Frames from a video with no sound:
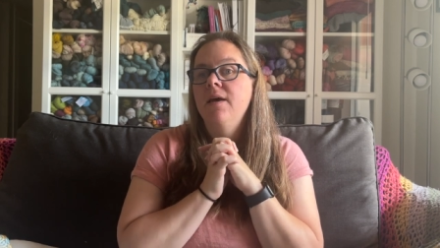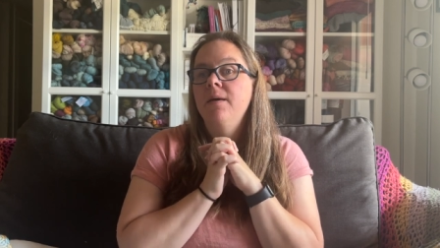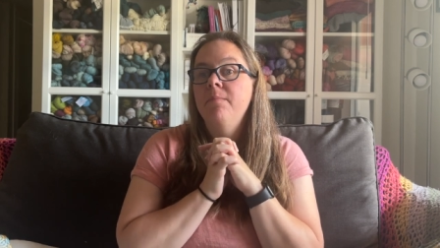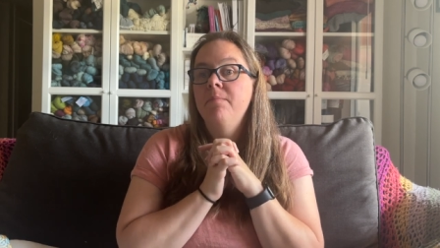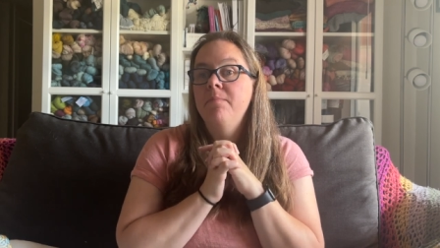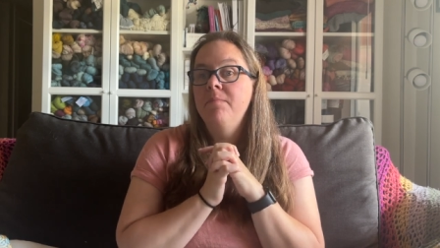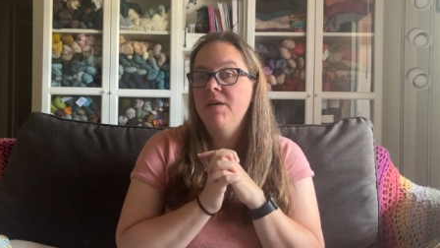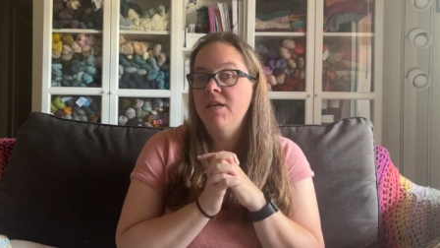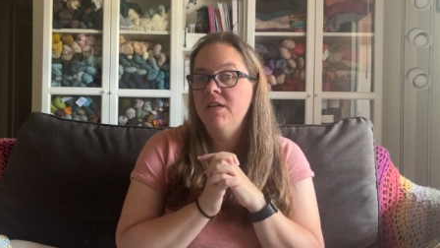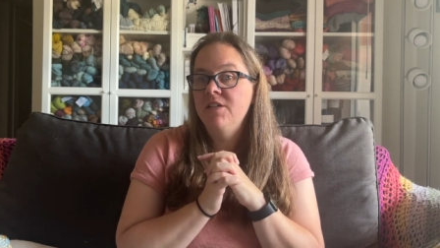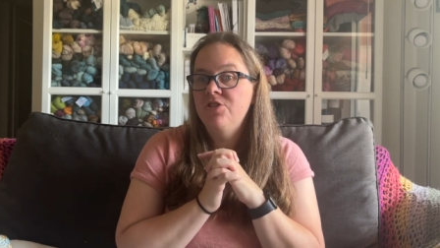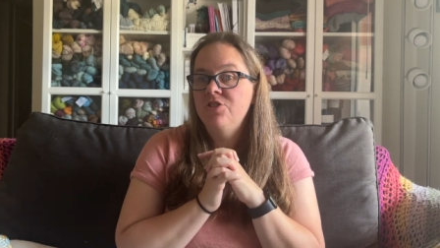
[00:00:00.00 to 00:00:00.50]

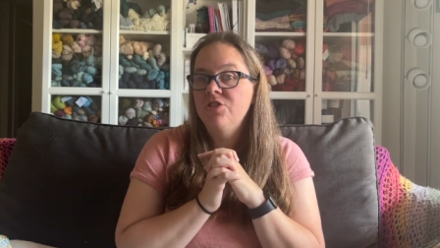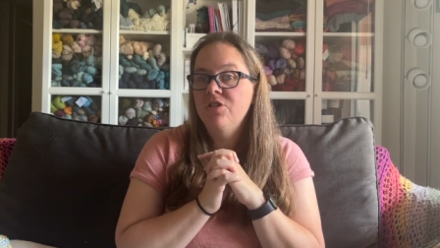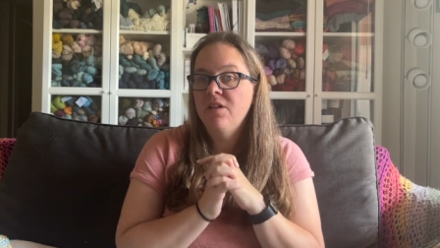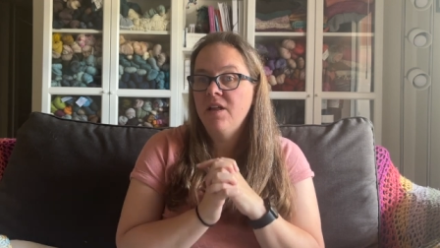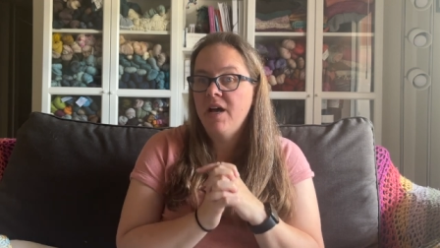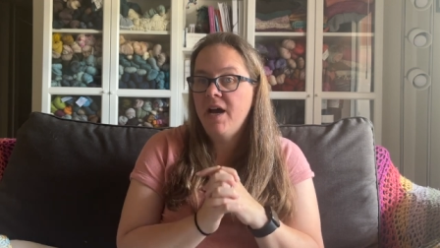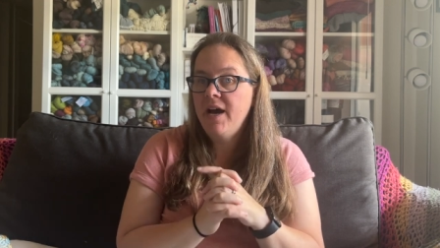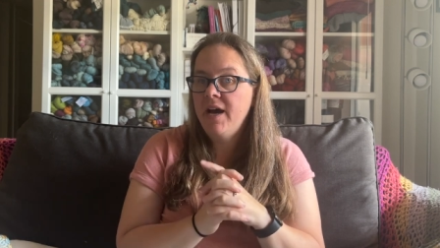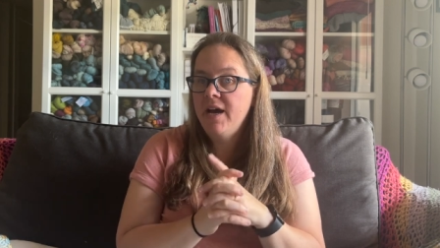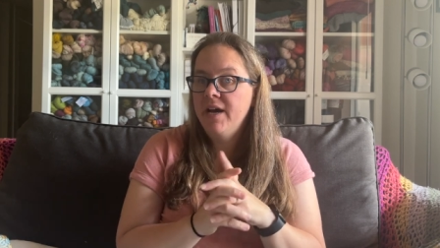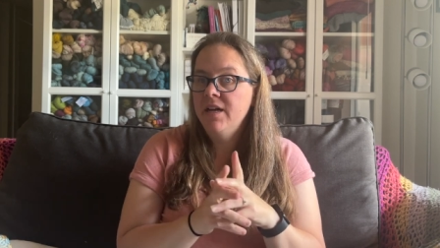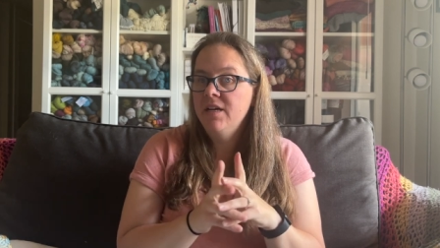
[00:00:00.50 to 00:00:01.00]

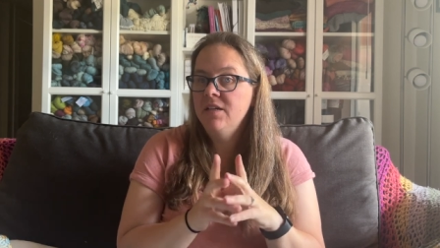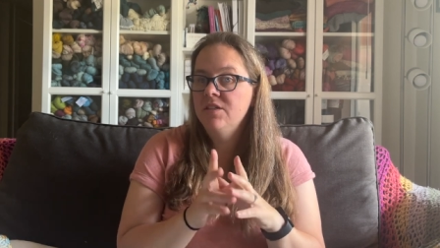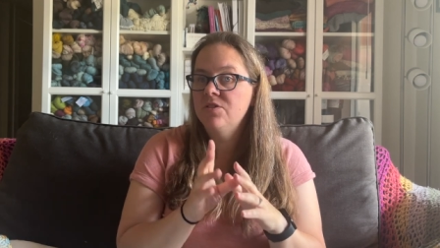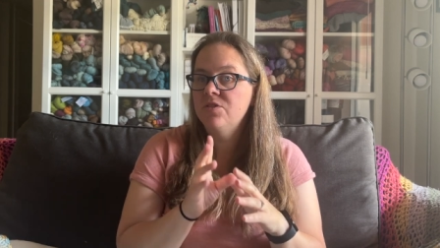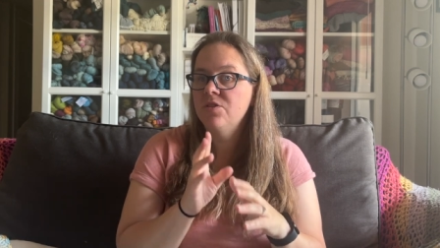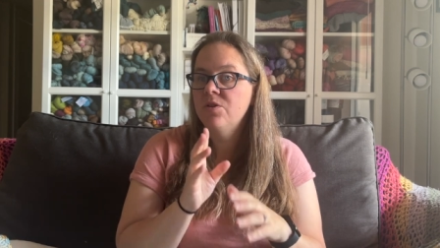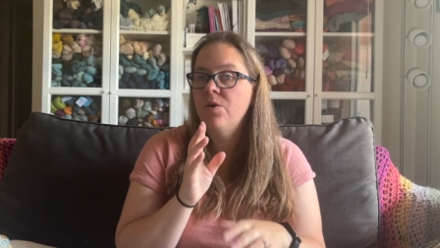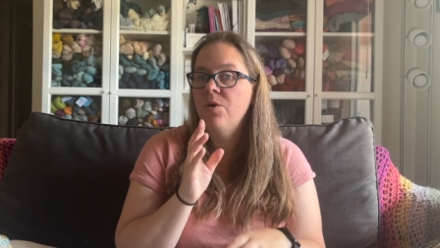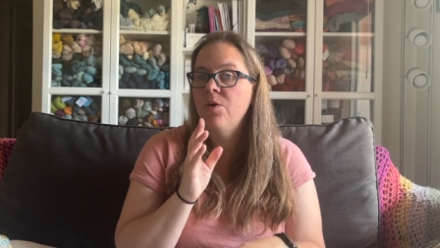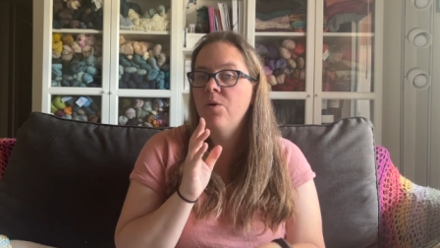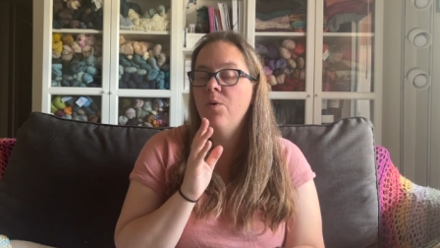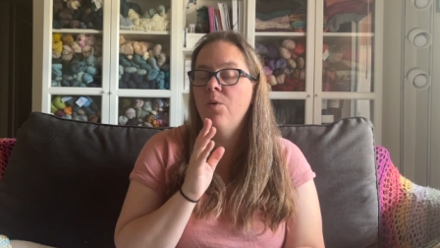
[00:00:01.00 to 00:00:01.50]
mid-July,
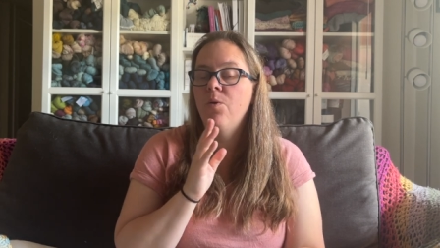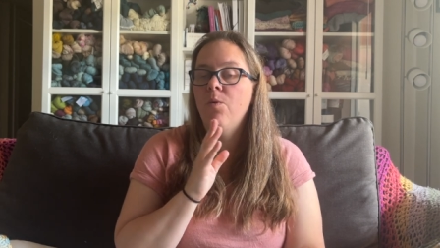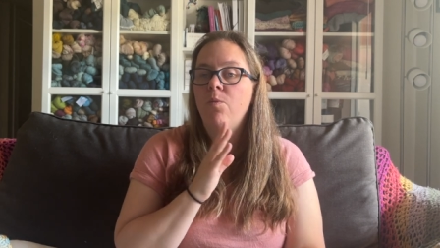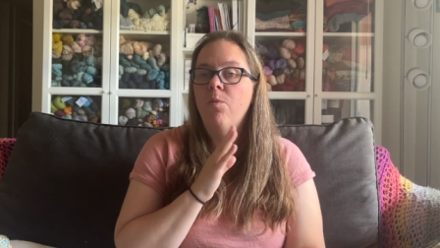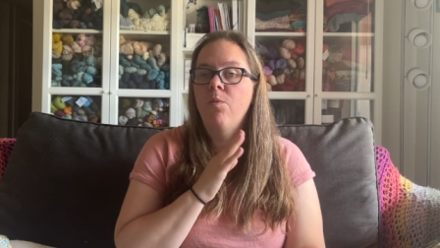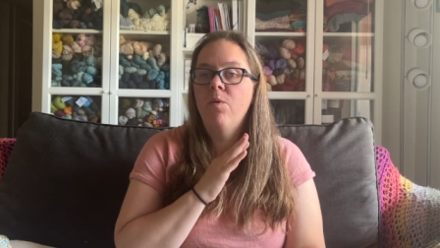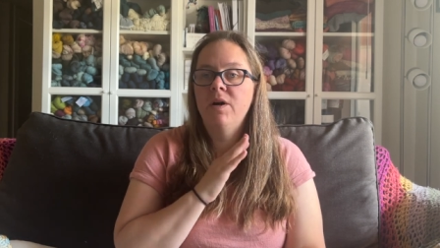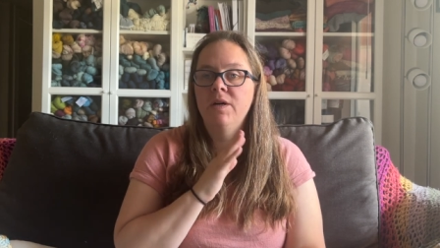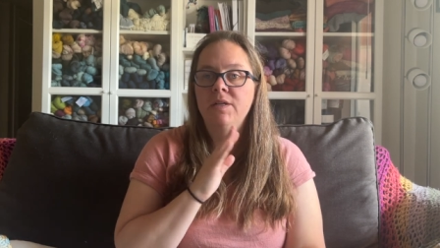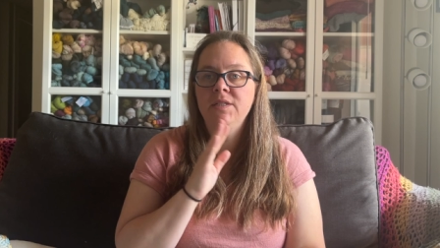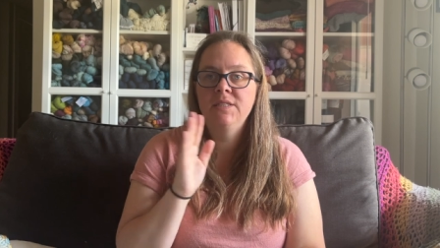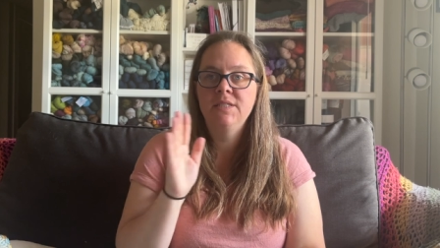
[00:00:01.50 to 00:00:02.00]
so
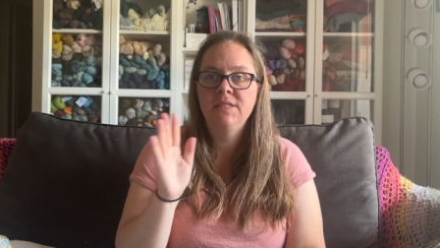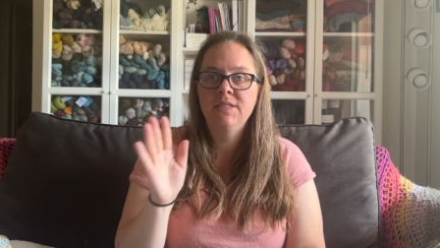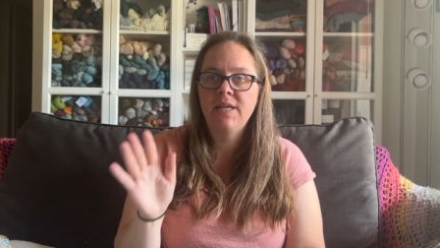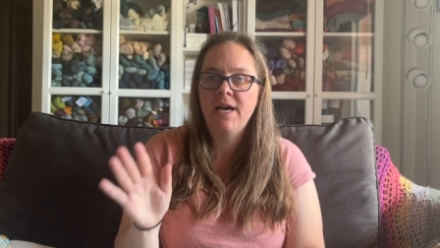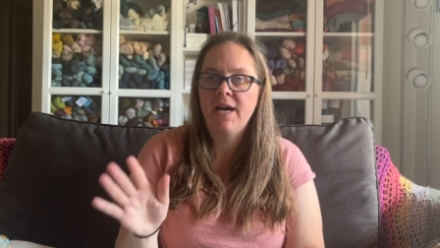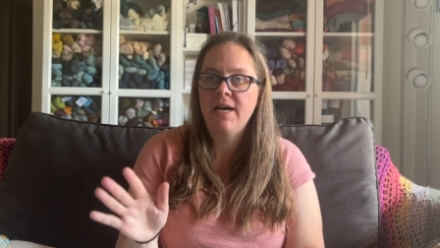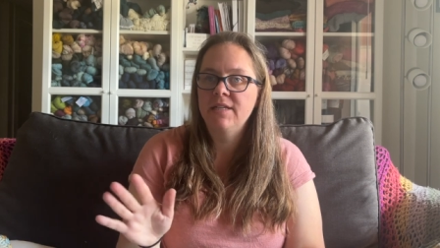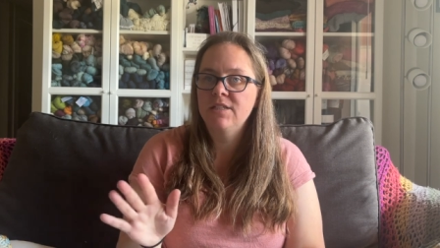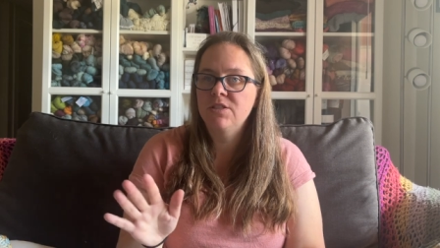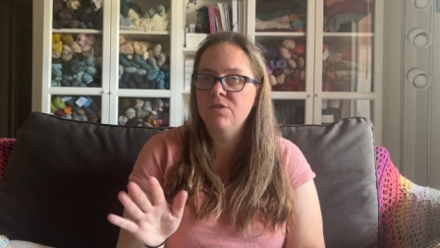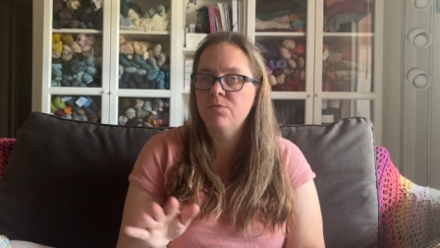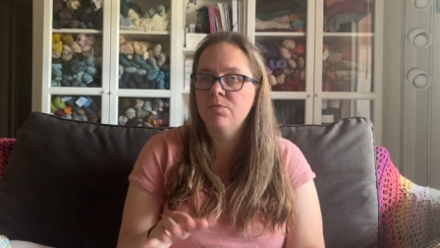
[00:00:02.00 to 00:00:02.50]
once
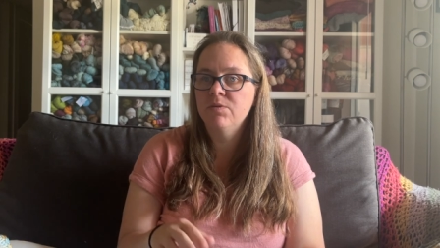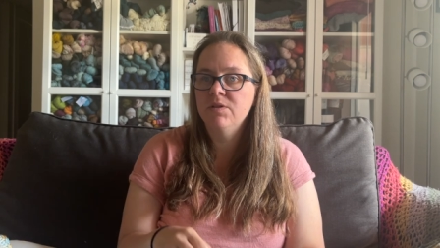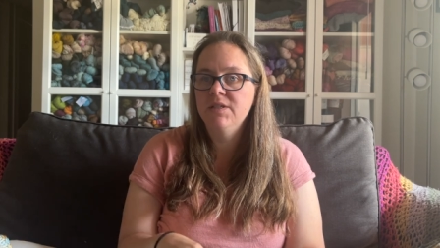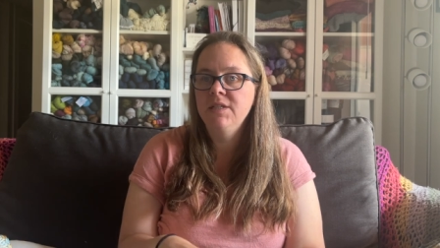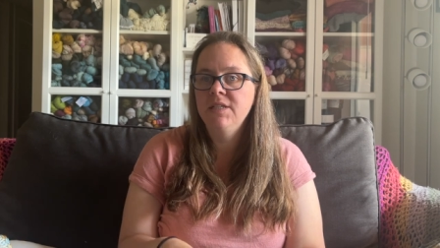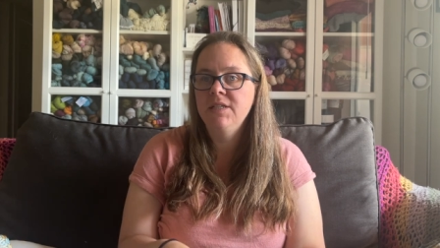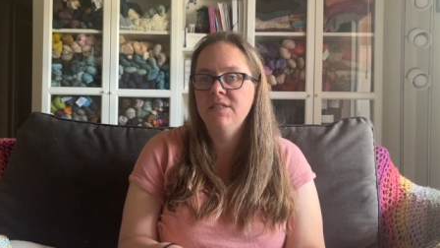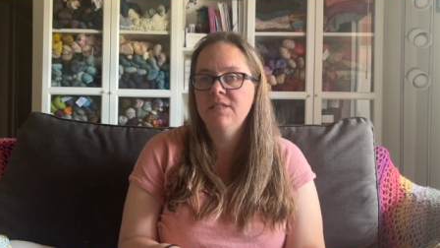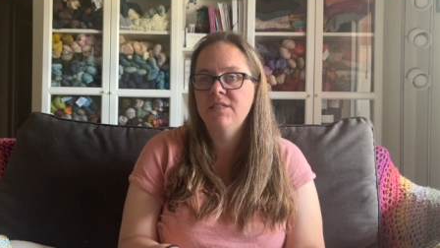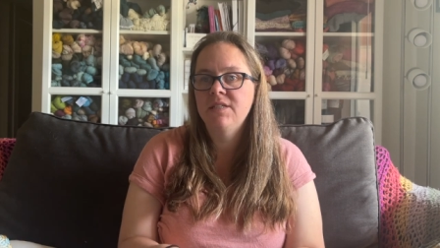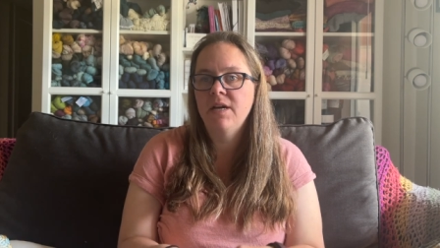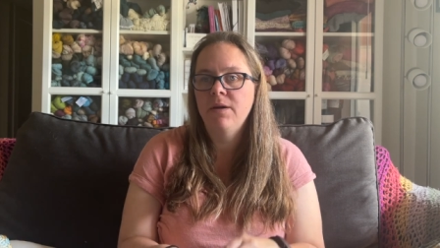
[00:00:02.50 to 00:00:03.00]
that's released,